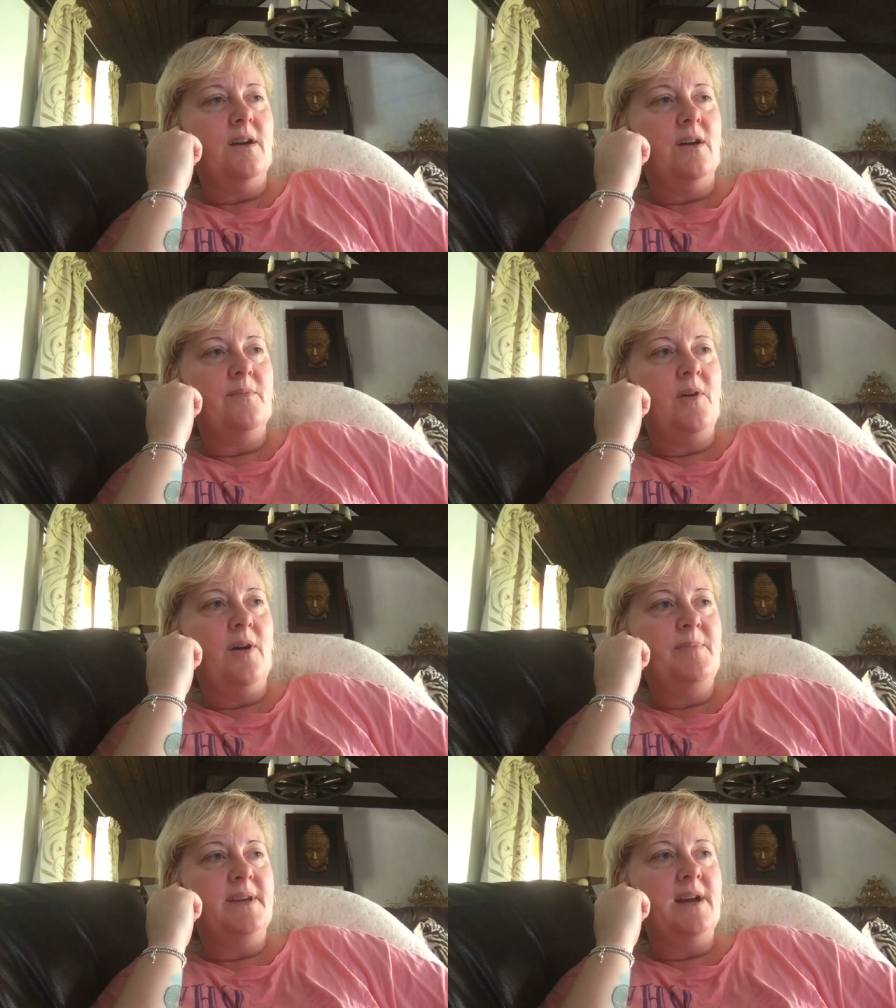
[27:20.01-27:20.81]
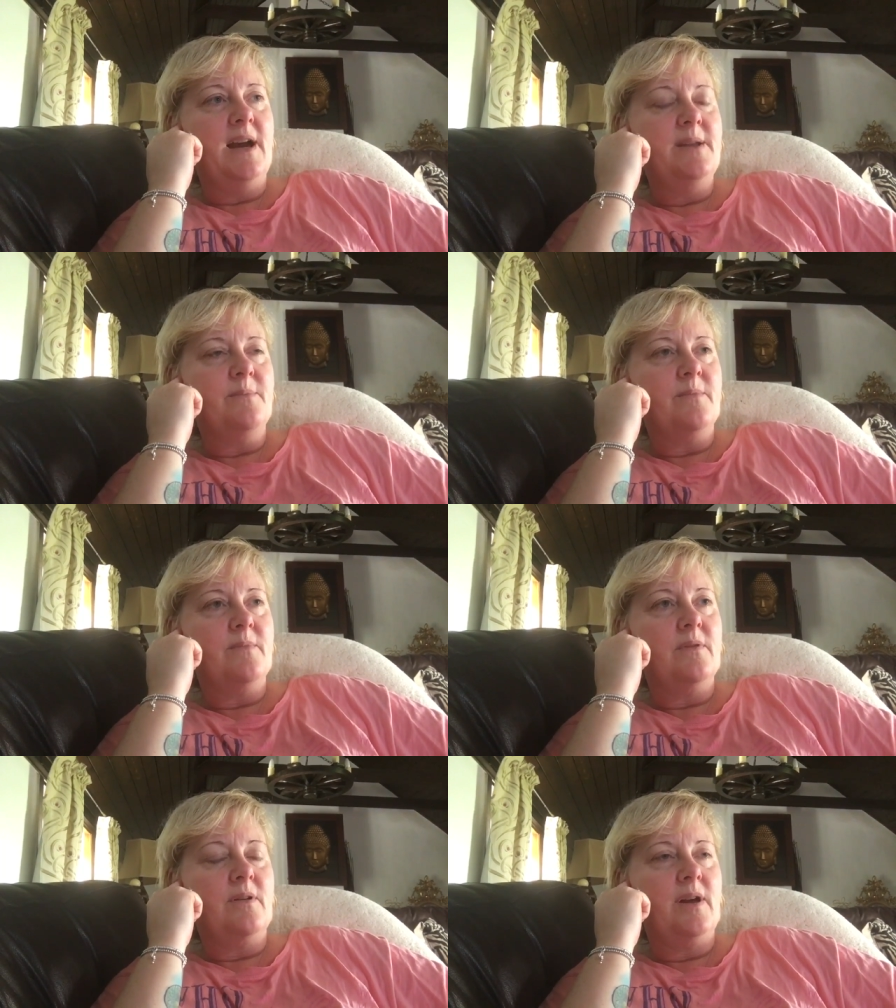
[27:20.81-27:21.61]
I became
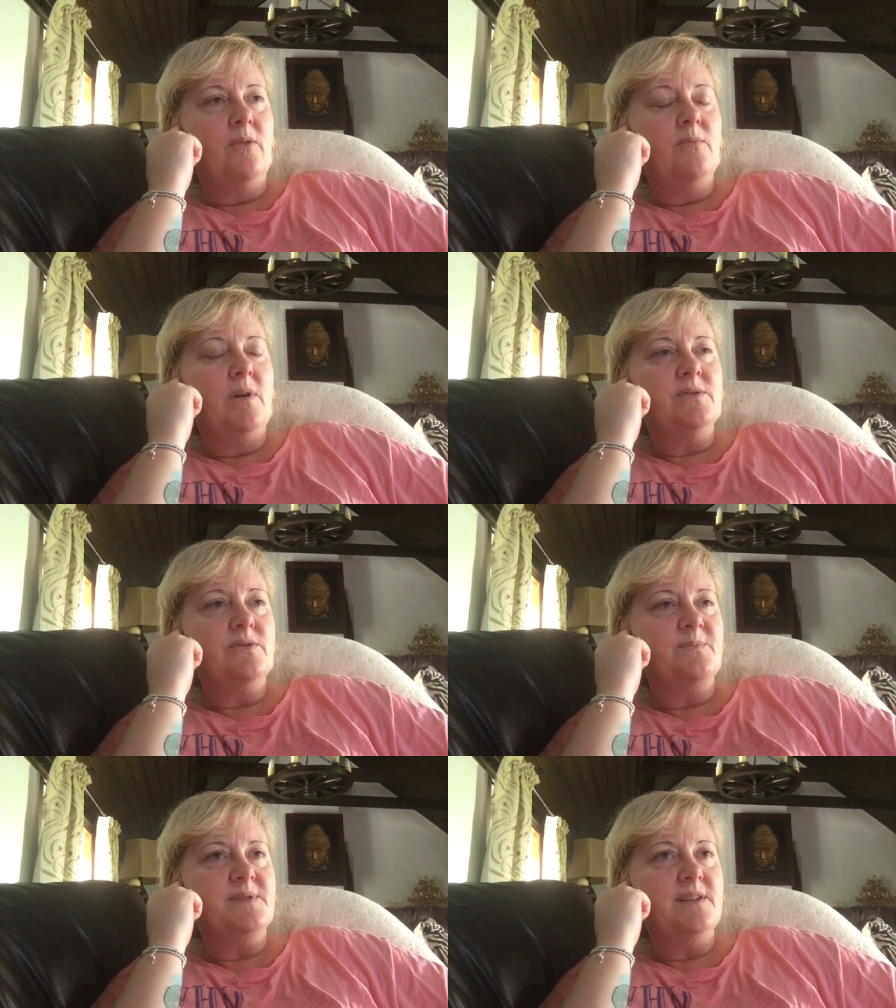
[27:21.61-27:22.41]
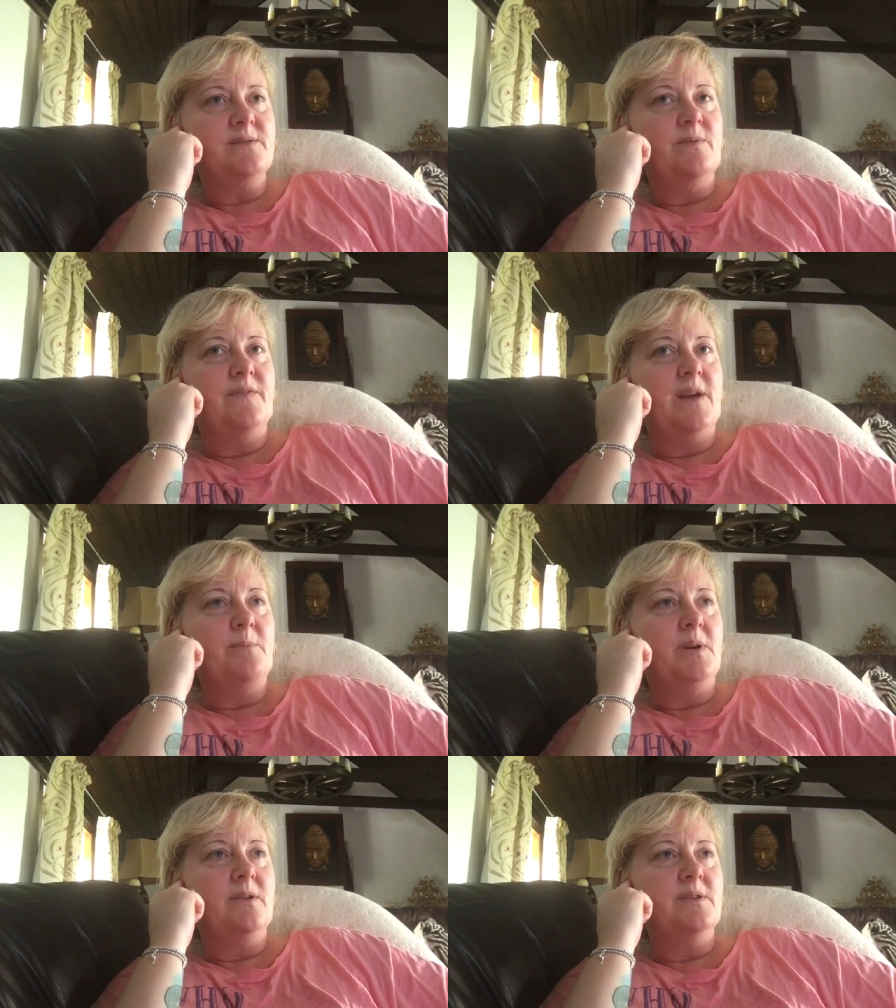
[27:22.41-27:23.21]
like almost obsessed with
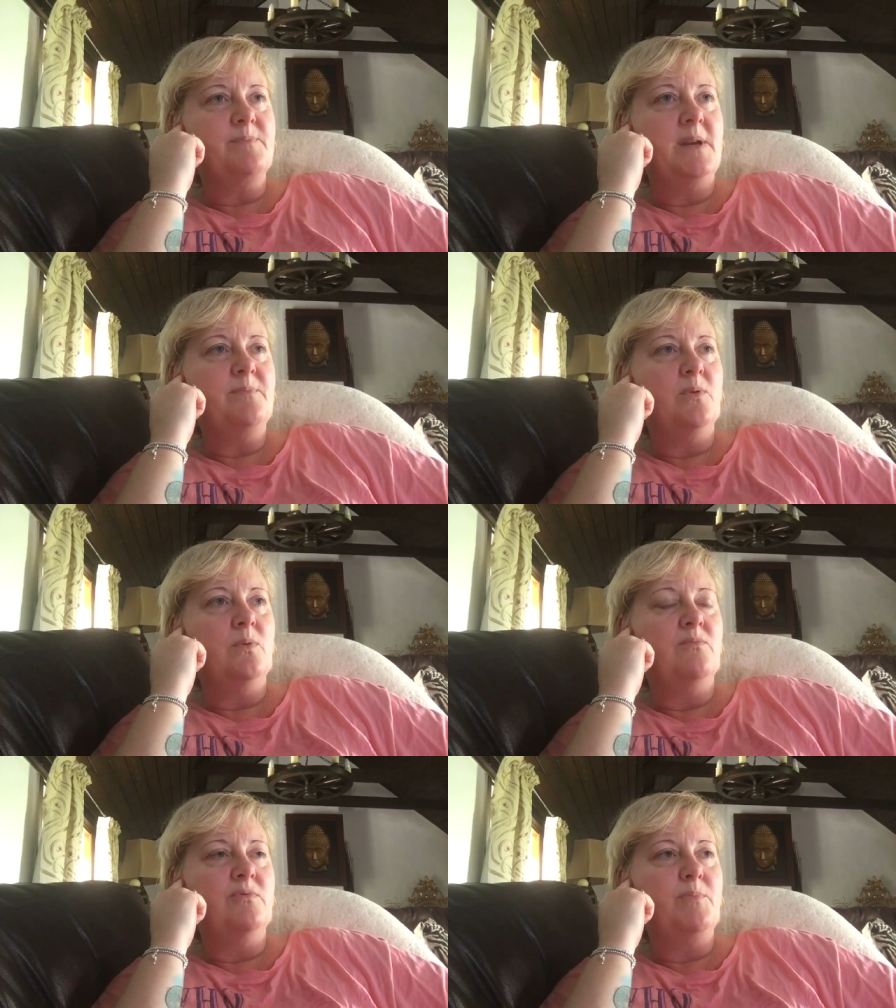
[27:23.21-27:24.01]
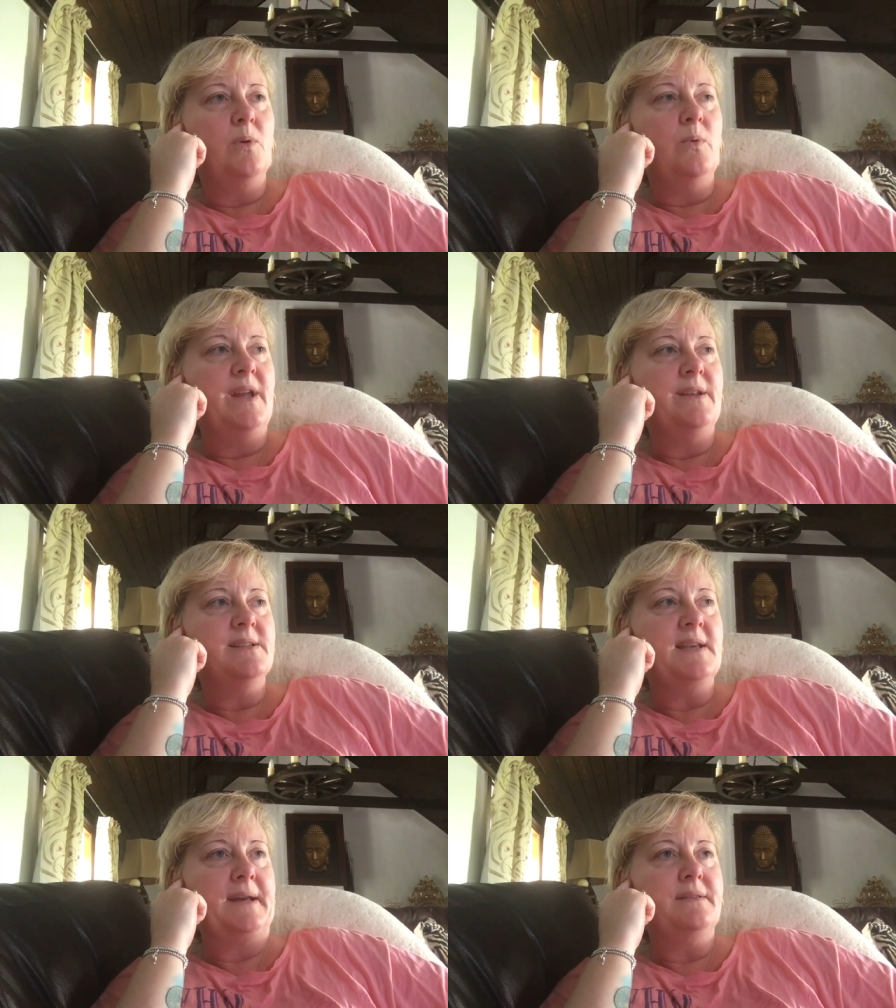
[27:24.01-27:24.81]
it because people were reporting
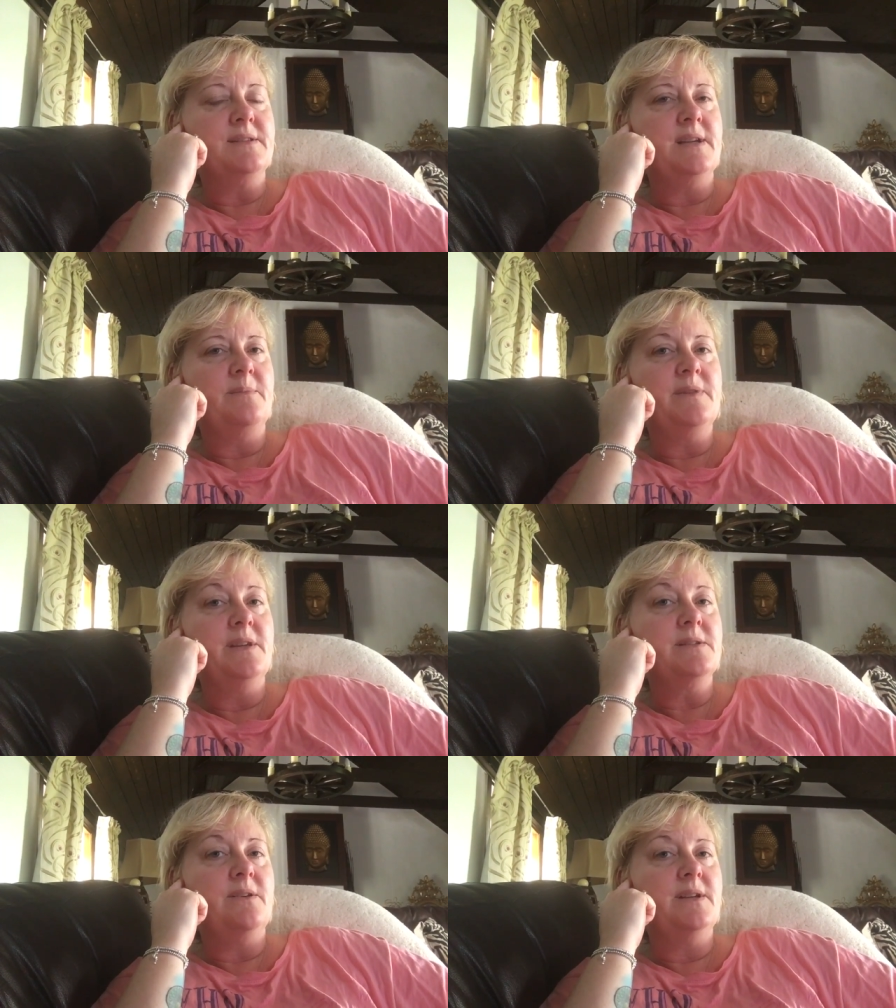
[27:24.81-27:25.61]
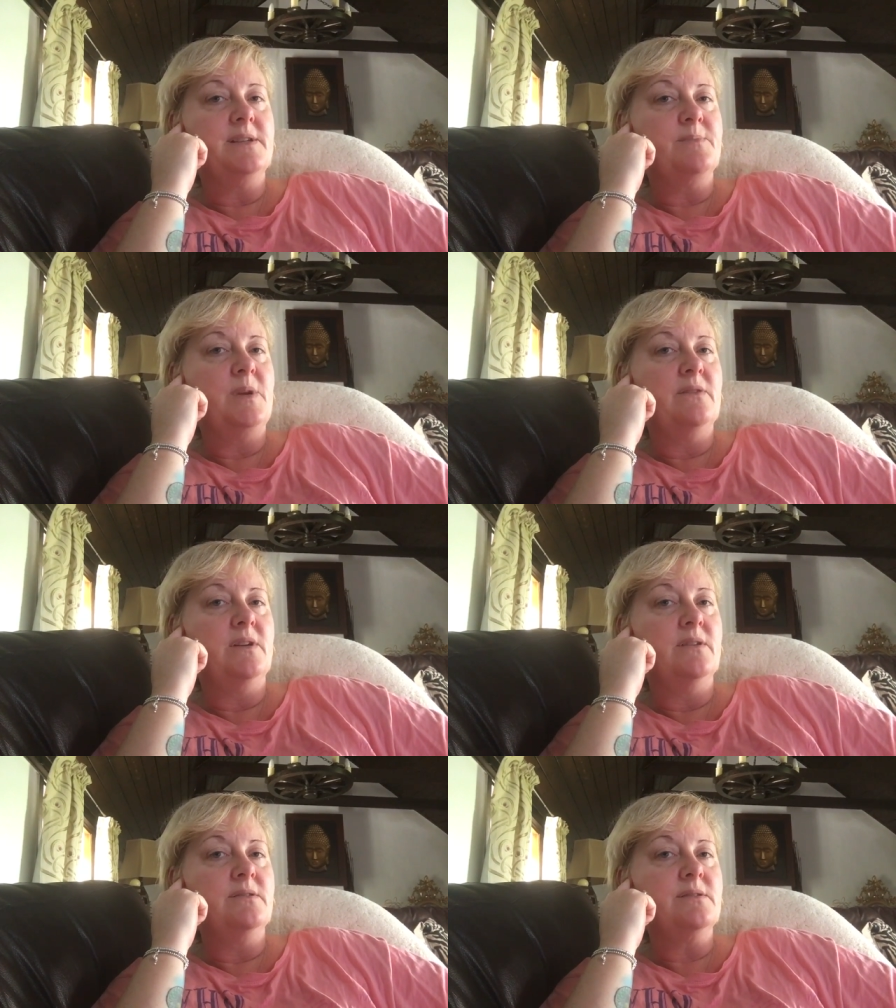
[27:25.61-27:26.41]
exactly the same things I'd
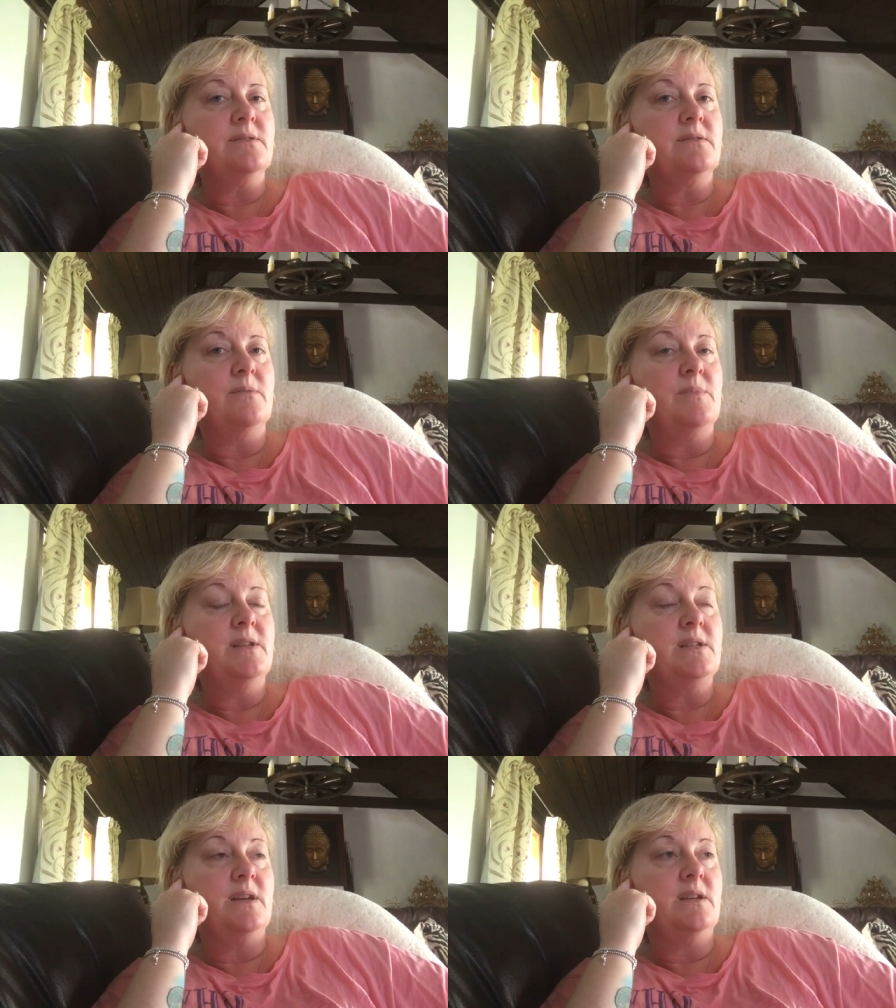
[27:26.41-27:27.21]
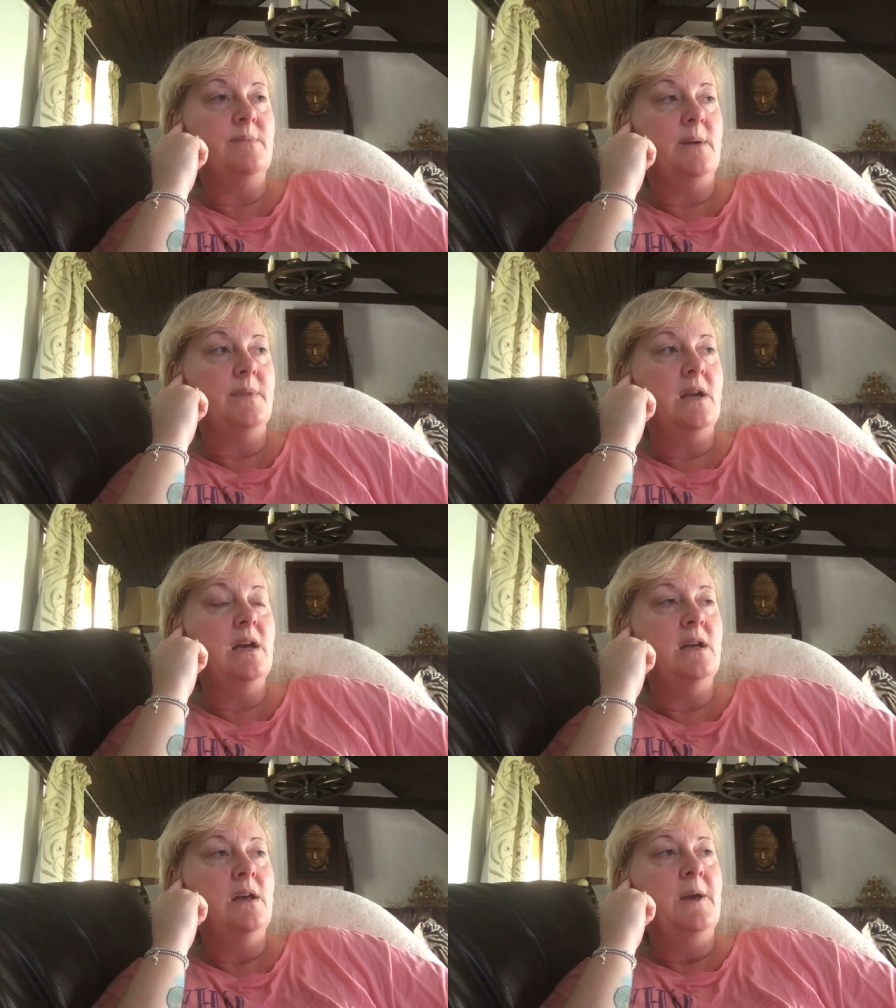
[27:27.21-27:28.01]
experienced, me taking them up
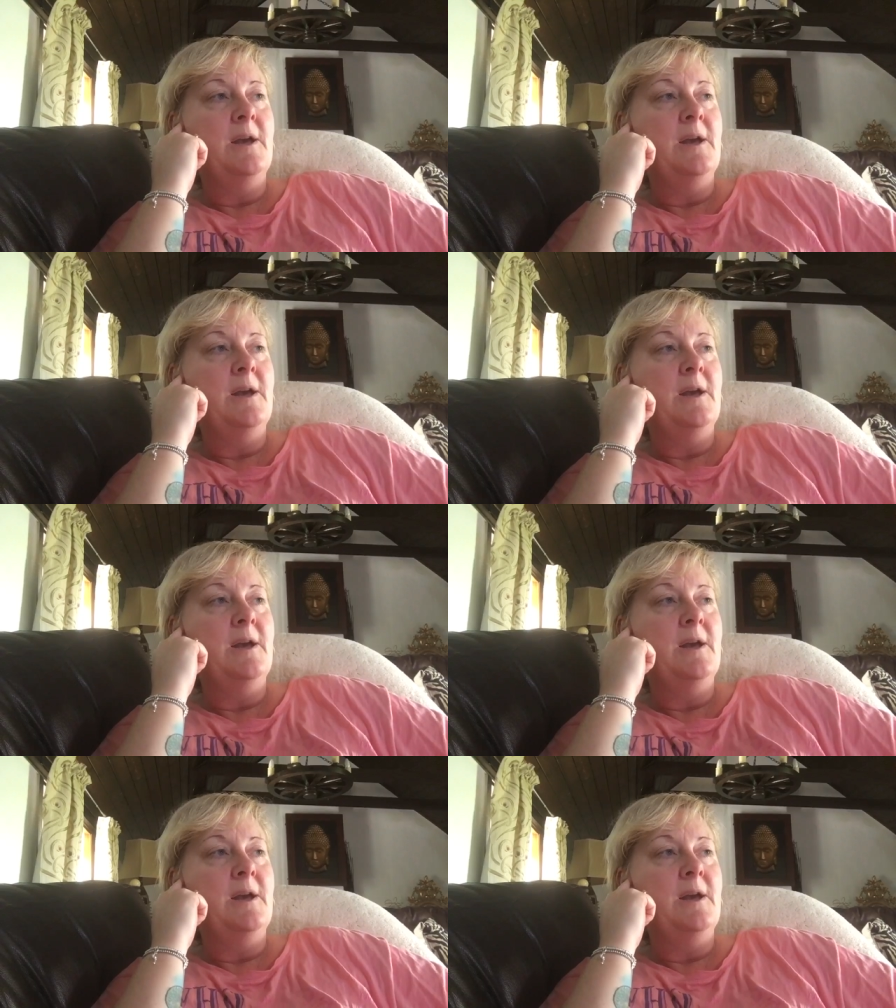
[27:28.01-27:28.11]
there.